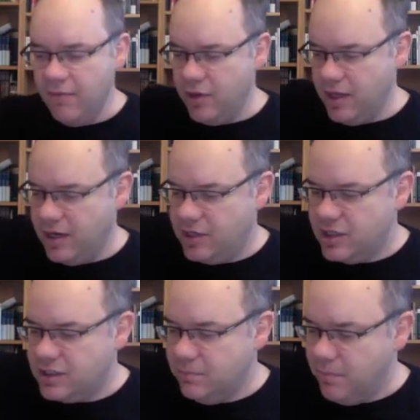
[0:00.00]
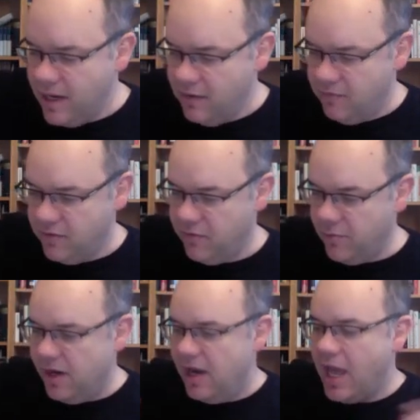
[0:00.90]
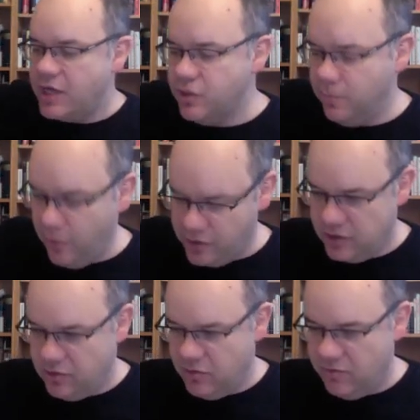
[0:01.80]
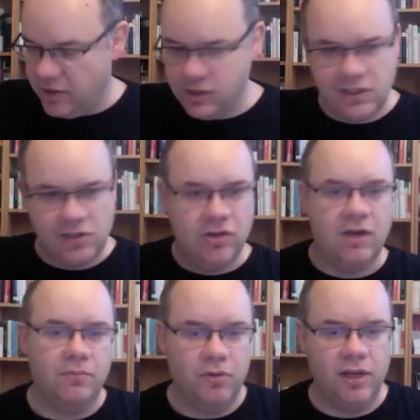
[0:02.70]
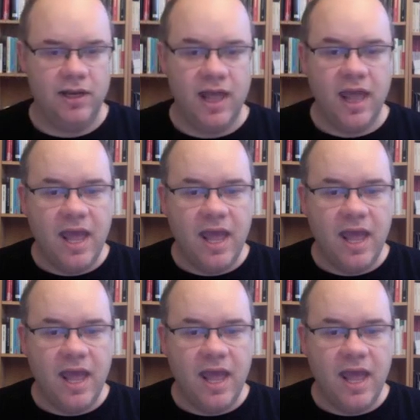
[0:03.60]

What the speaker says: where you can then just benefit from a large repository of functions that you can pull in.